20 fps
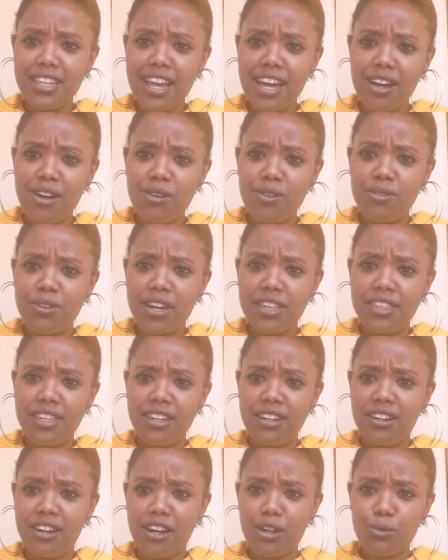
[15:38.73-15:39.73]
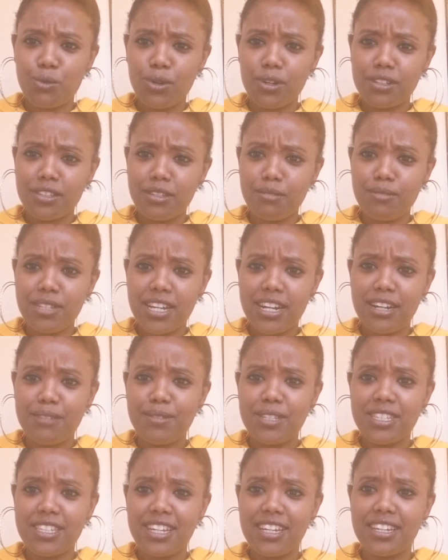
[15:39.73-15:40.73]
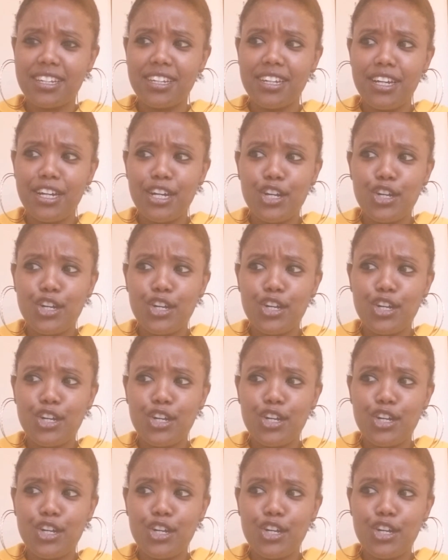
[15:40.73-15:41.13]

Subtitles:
how I think God works sometimes, is like,